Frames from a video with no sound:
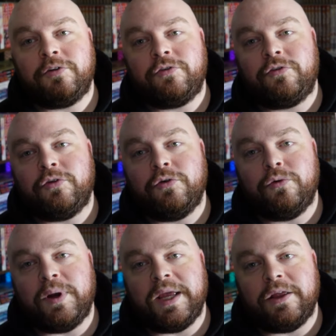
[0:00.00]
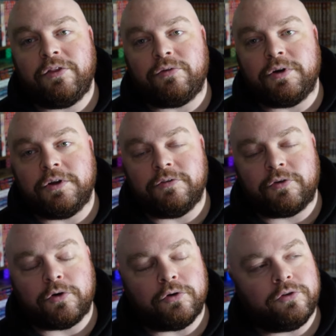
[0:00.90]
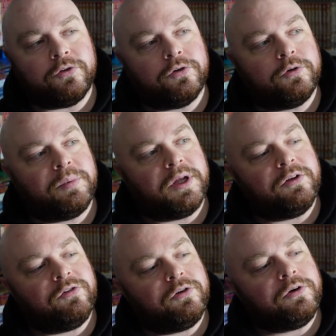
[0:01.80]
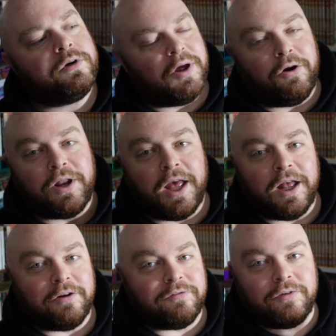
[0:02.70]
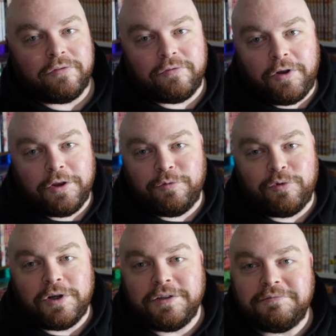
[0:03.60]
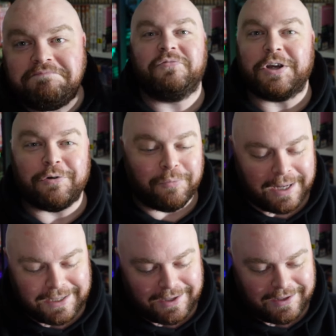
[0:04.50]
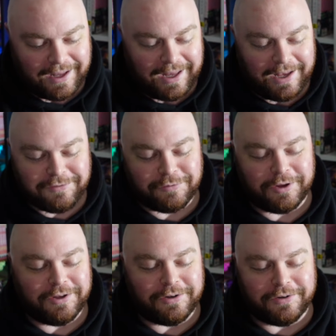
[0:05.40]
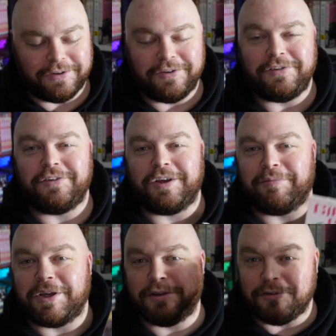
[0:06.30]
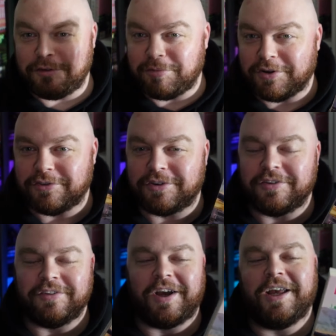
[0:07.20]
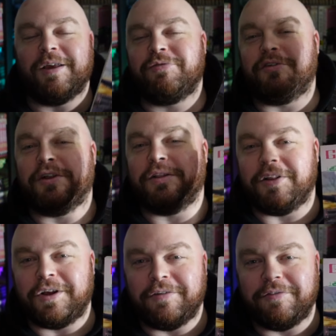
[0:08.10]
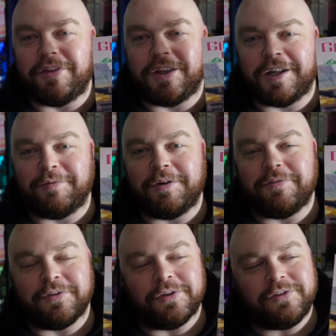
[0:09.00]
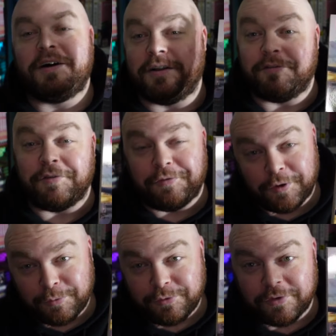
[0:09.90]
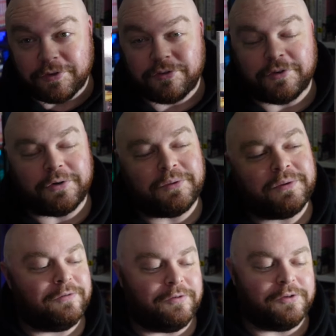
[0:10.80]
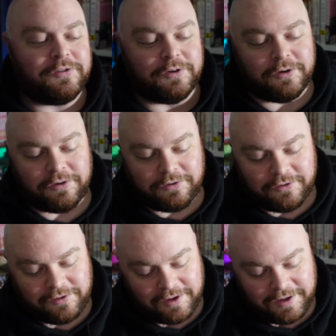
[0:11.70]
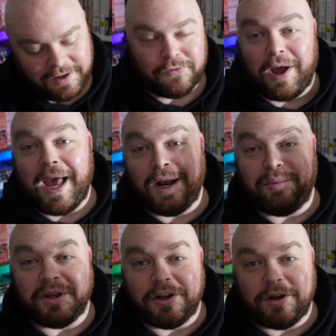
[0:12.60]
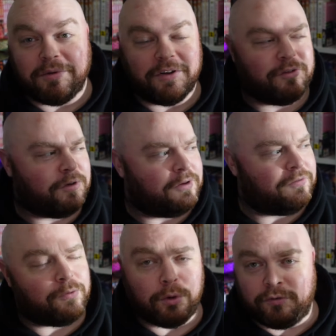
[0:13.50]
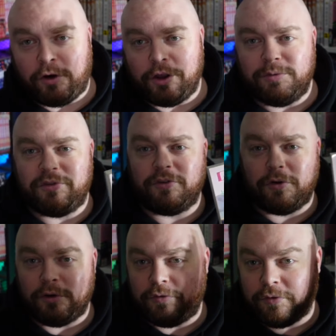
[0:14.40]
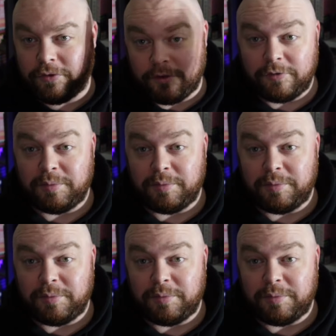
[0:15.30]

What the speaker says: 2 and 3 of Girls Under Panzer. I already had volume 1, figured why not. I actually, and this is like my guilty pleasure because I absolutely love the anime for this. I love the films for this show, or for this series I should say. So I had to pick it up, and it's only 4 volumes in total for this